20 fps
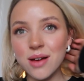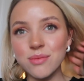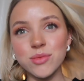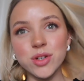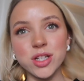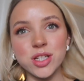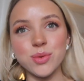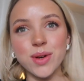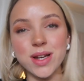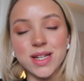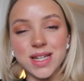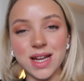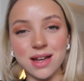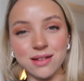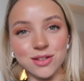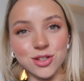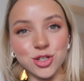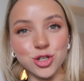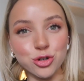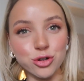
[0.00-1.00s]
which went
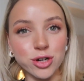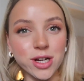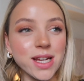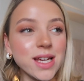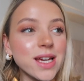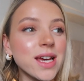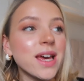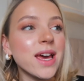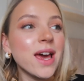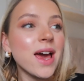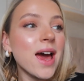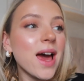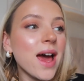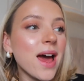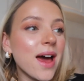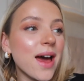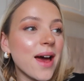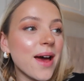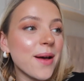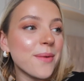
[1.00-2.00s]
down a treat.
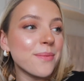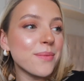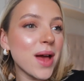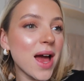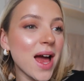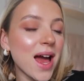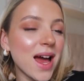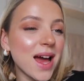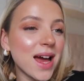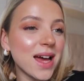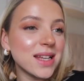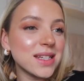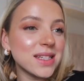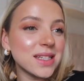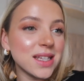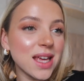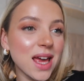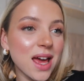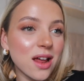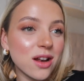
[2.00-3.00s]
And
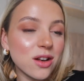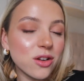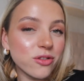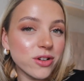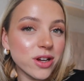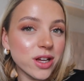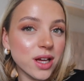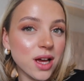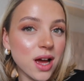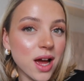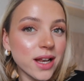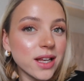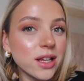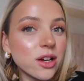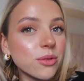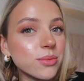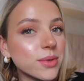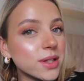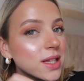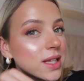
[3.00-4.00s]
yeah, Laurie kindly
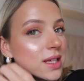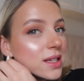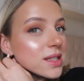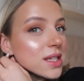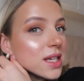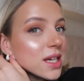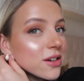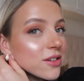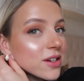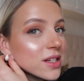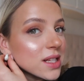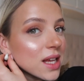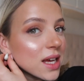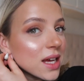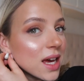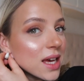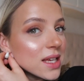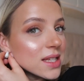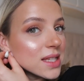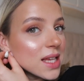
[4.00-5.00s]
got me these earrings,
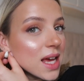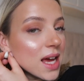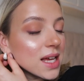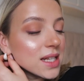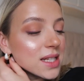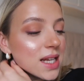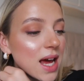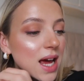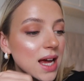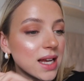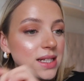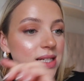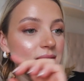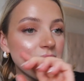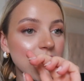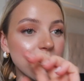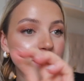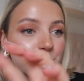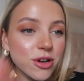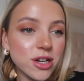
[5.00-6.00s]
like I said, and
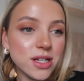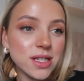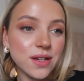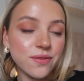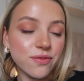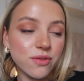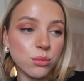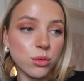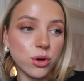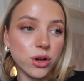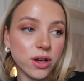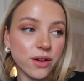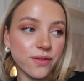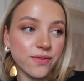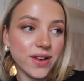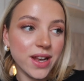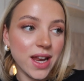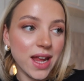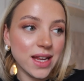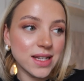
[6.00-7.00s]
a bracelet from Monica
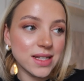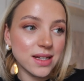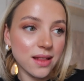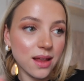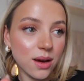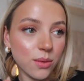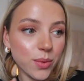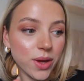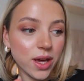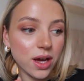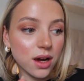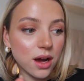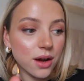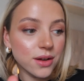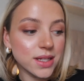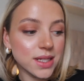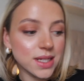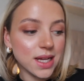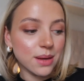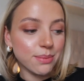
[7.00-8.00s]
Fineda that we are
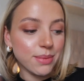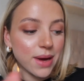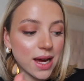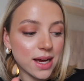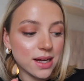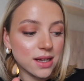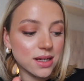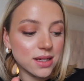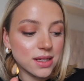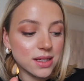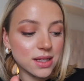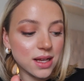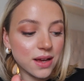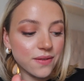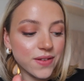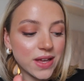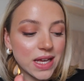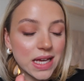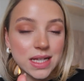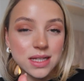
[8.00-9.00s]
going to take back because I
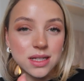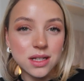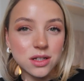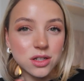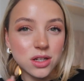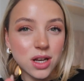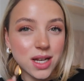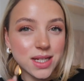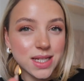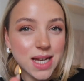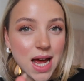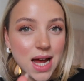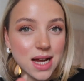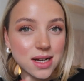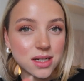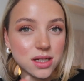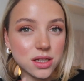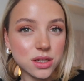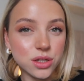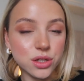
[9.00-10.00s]
think it's a
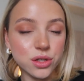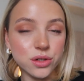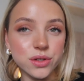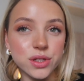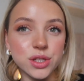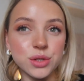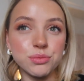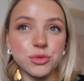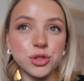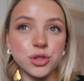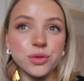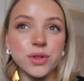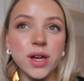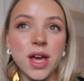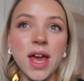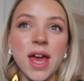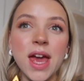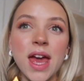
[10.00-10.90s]
tad too small.